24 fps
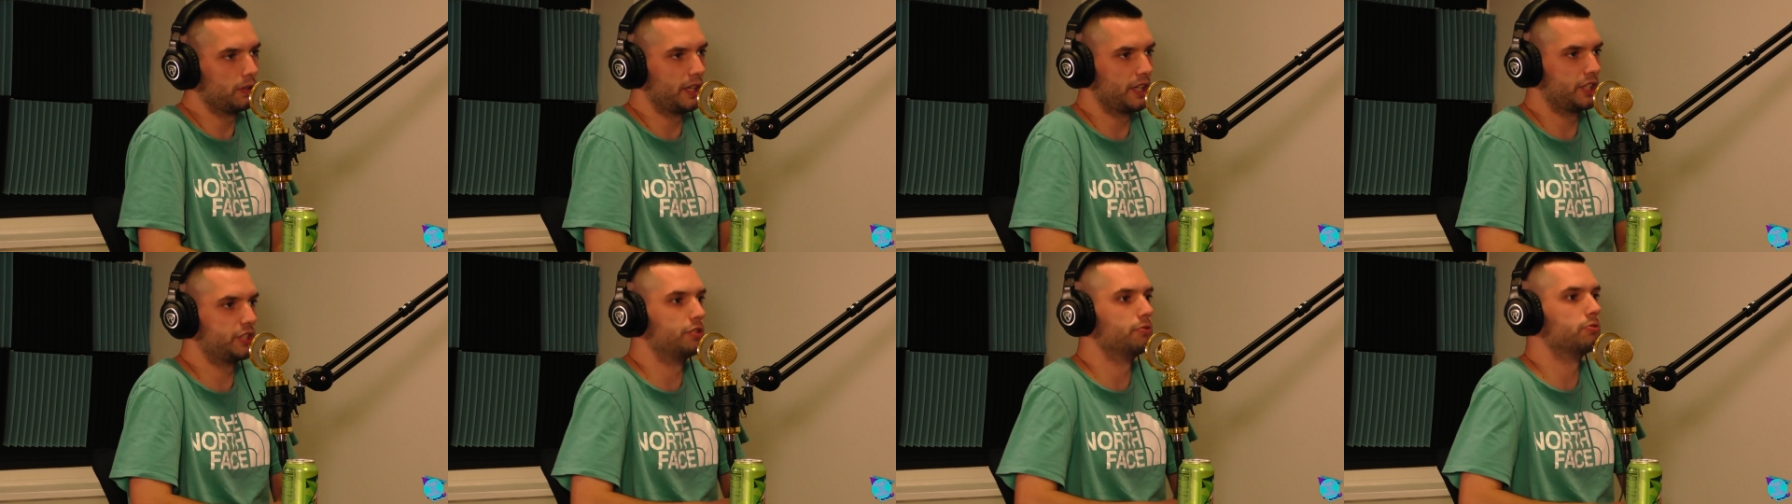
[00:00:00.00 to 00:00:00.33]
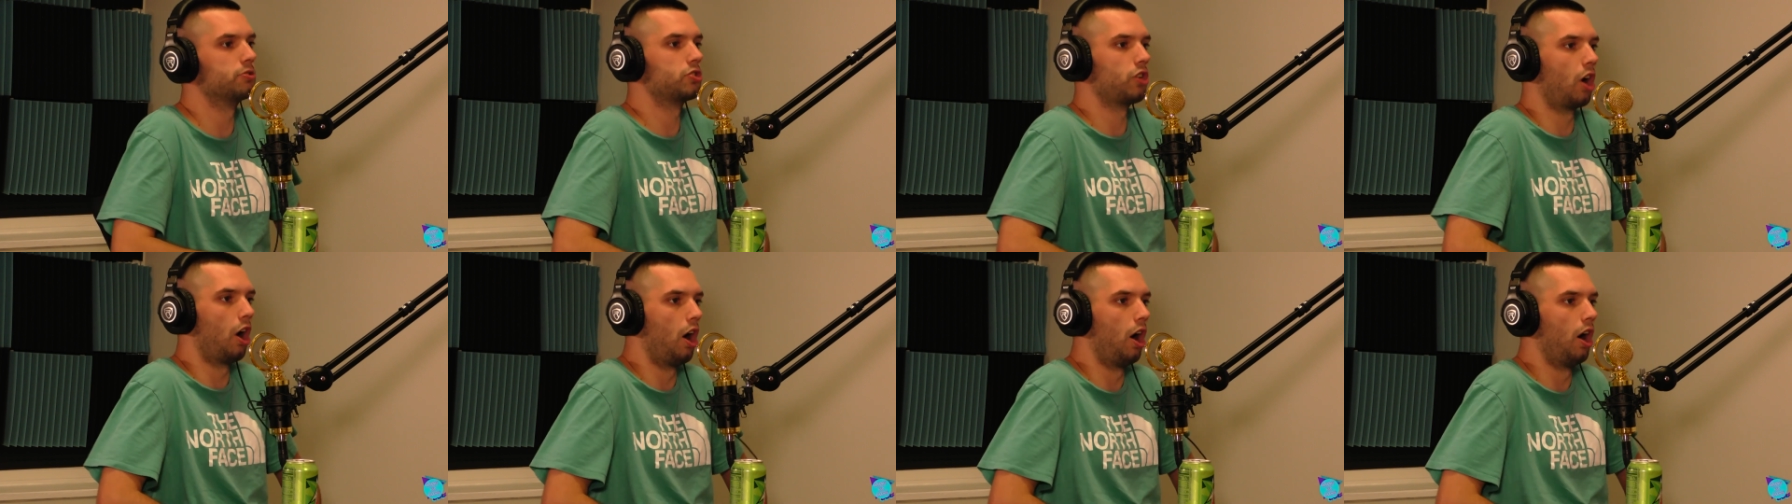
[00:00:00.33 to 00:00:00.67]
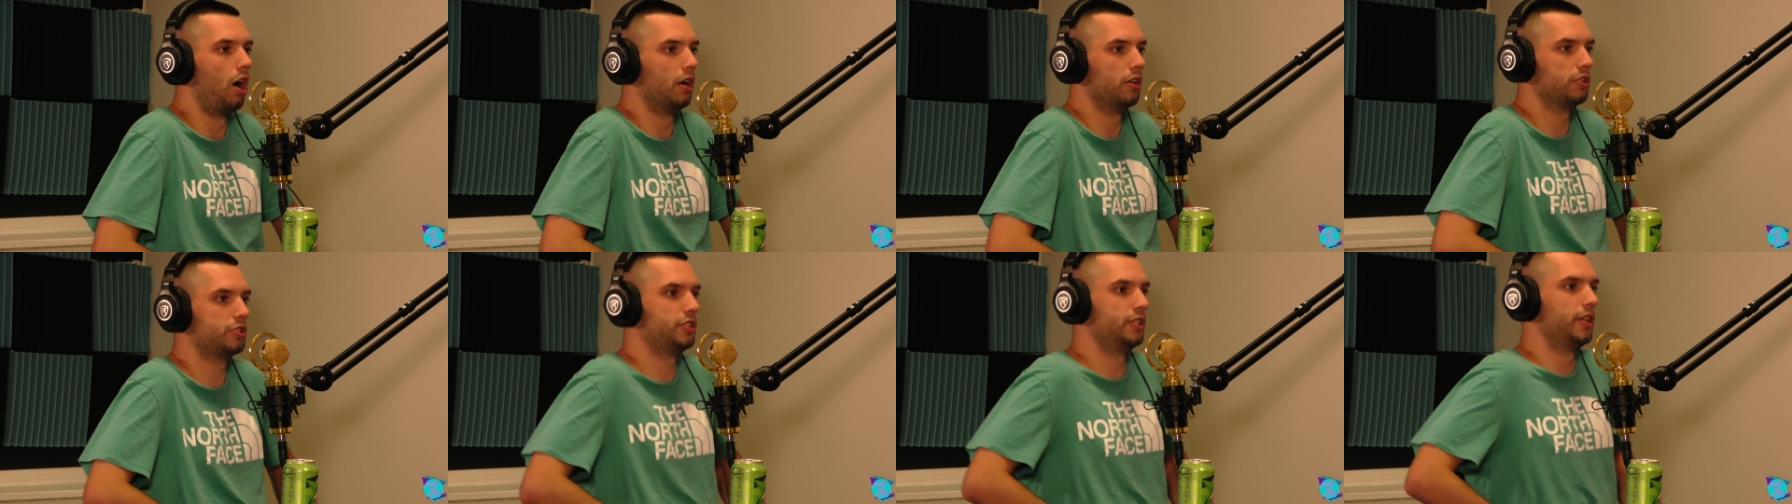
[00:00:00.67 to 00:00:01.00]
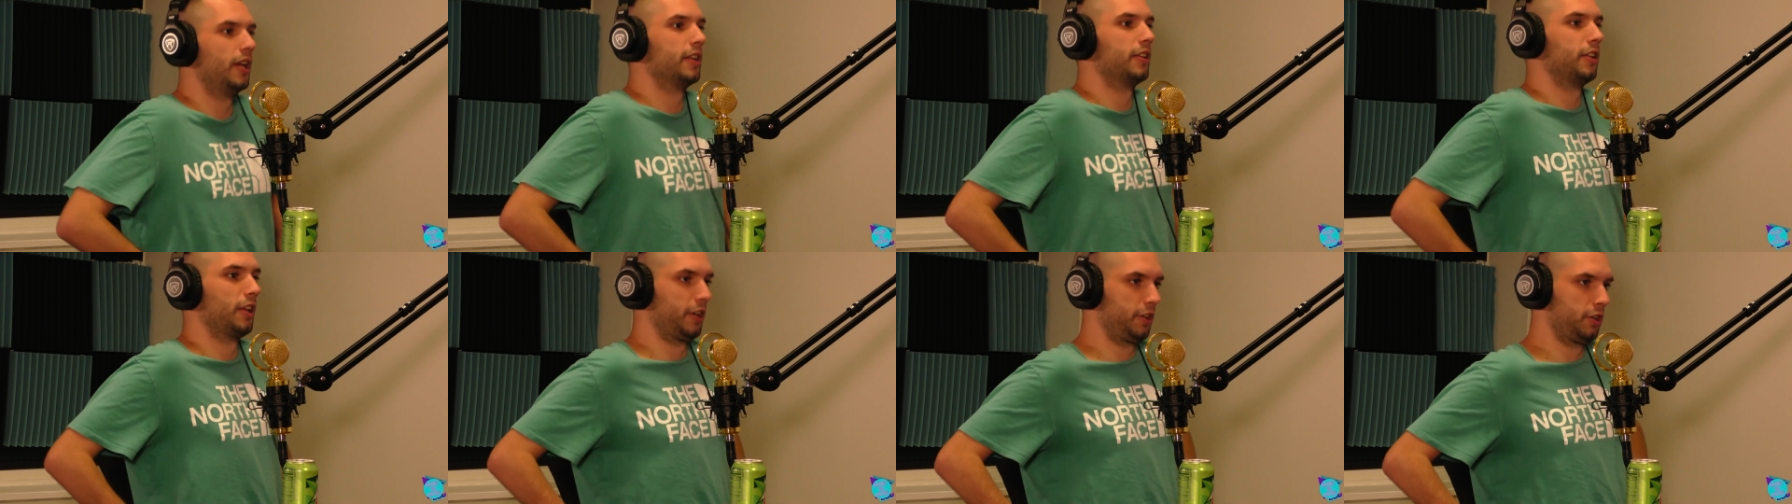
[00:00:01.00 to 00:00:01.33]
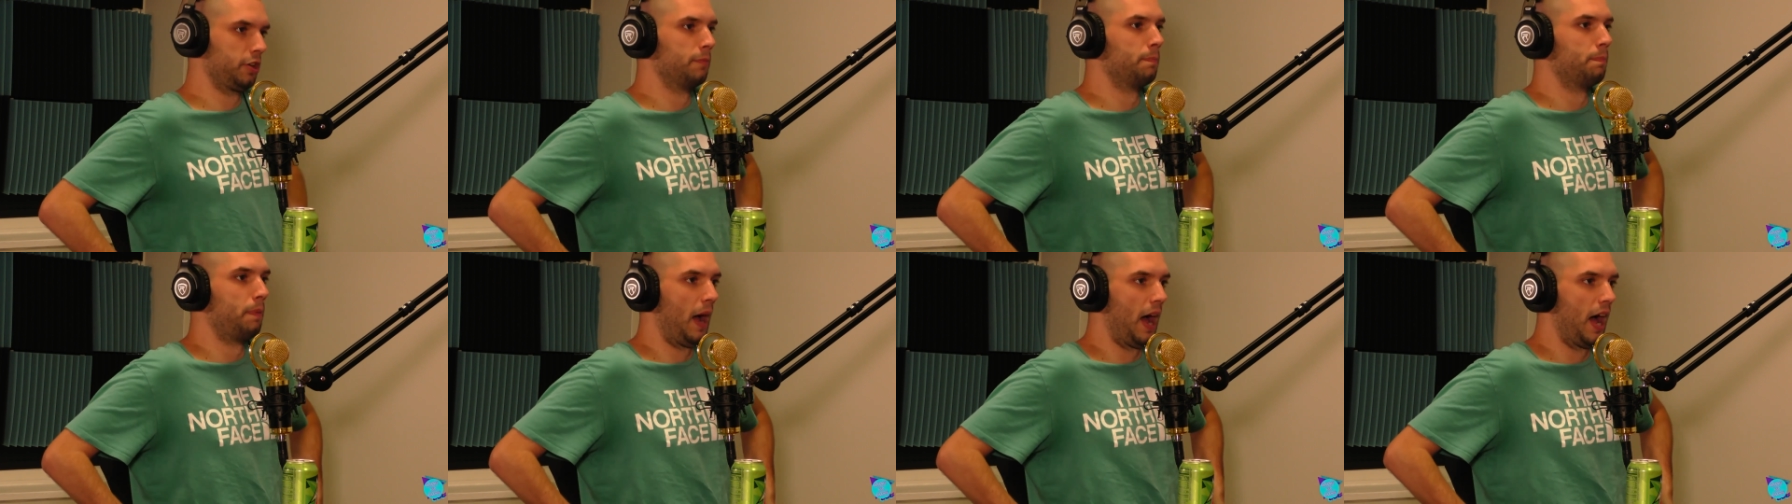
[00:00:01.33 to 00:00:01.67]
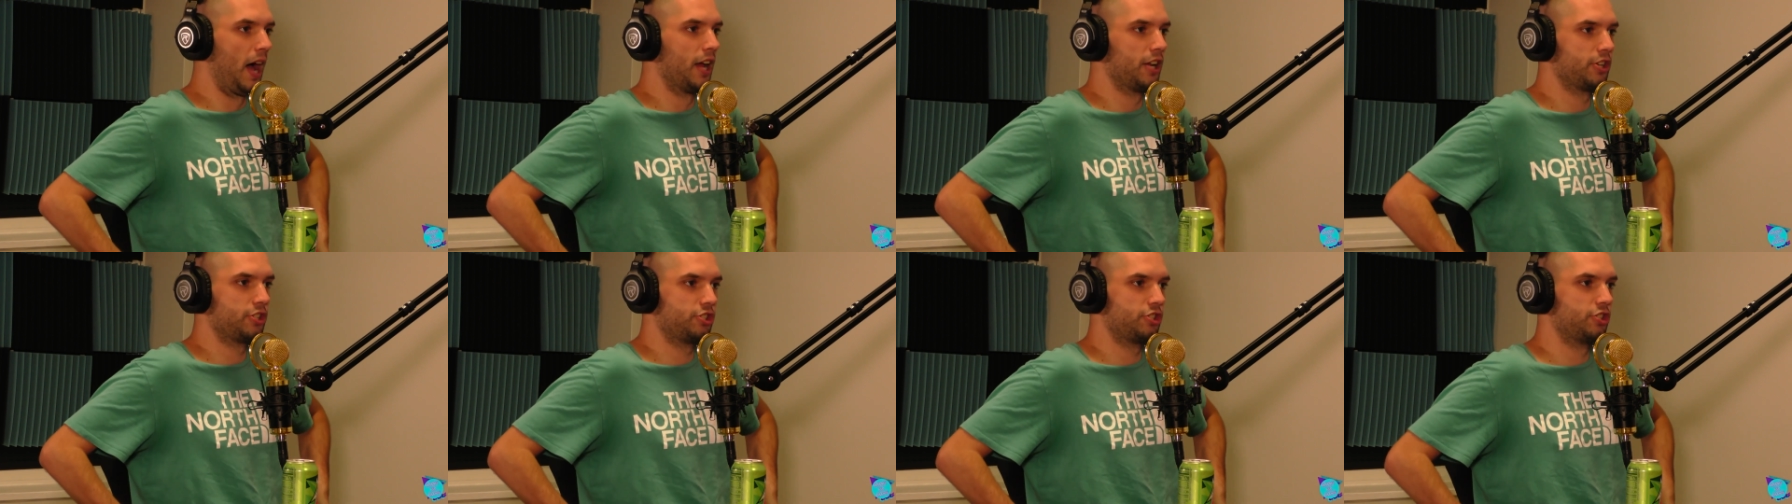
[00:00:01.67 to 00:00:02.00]
Like she was tall. She had like yeah. good
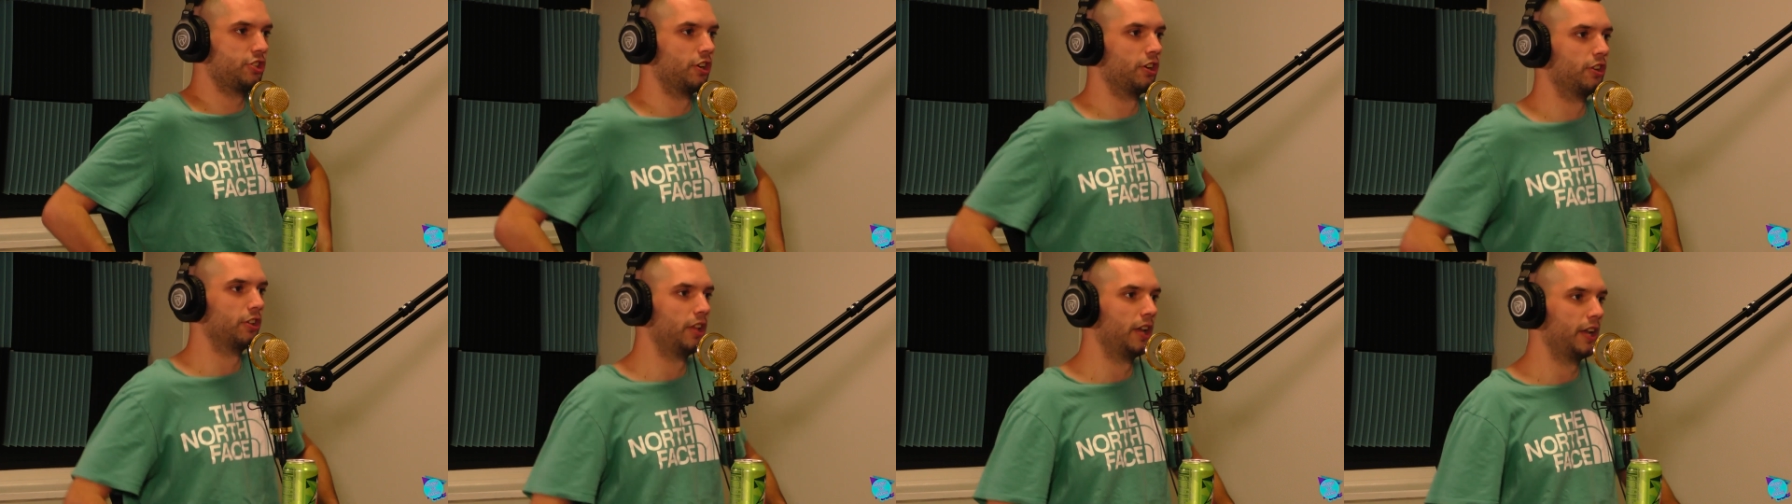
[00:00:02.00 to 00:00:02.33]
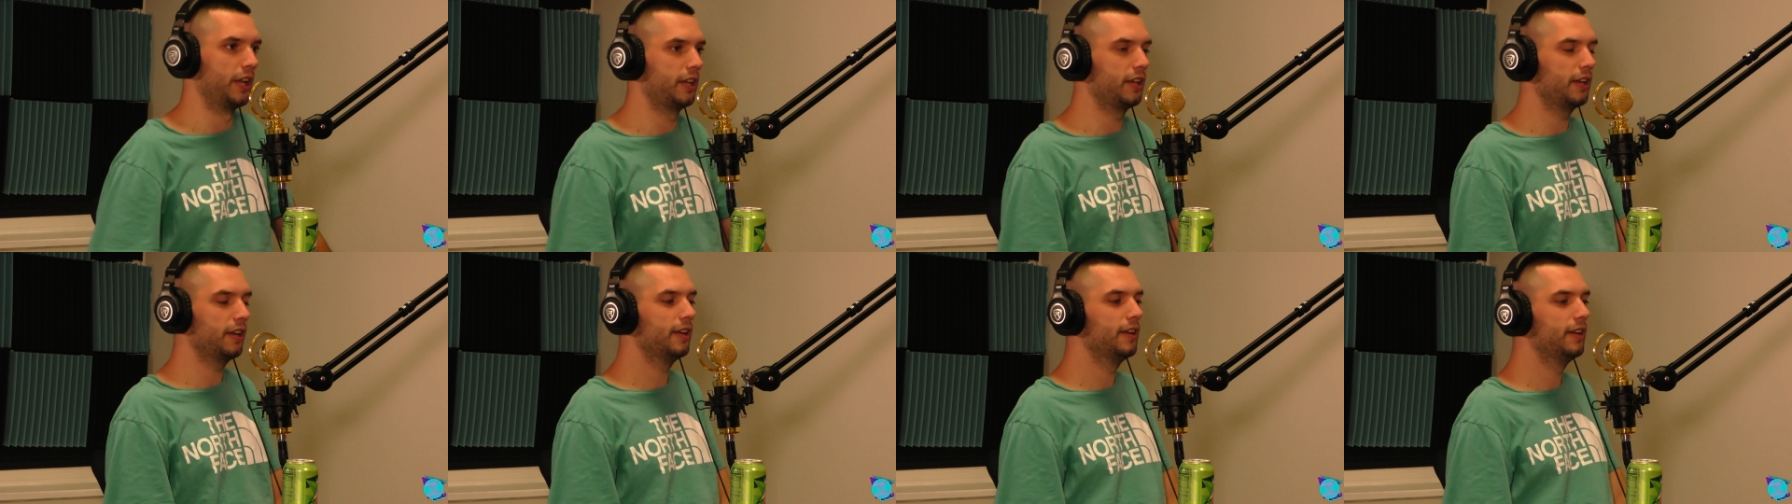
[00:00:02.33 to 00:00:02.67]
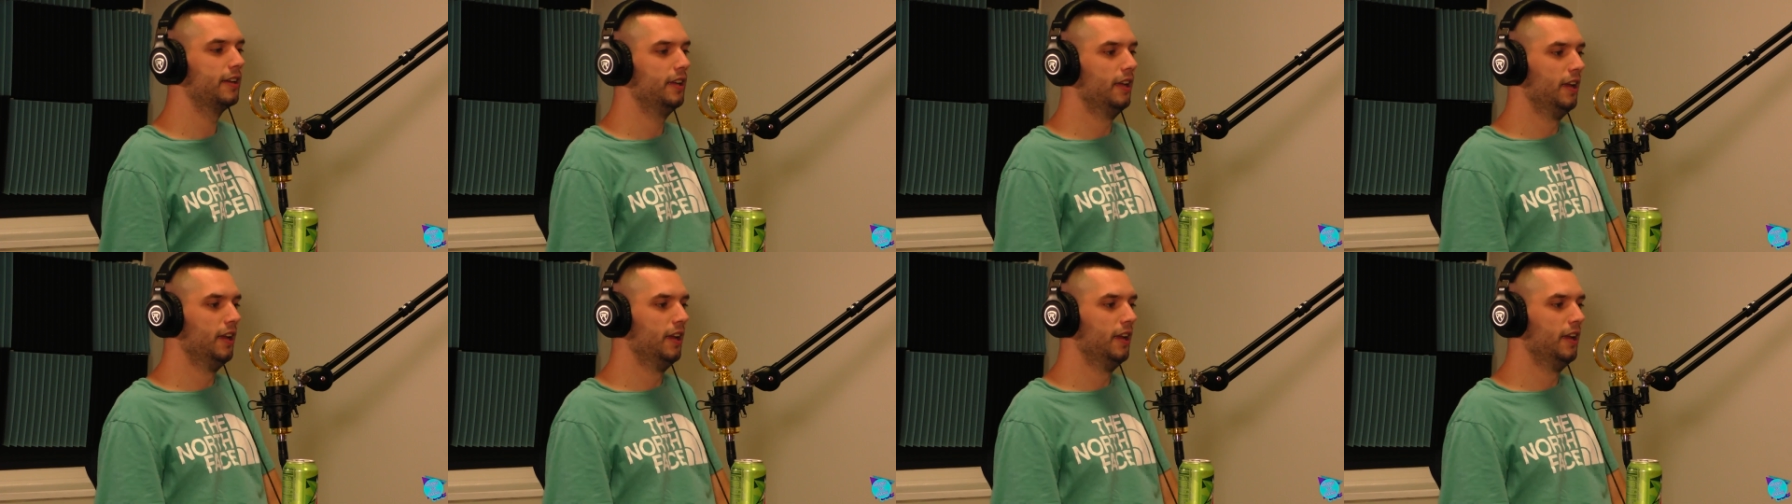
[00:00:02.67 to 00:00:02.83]
posture. Like. Yeah.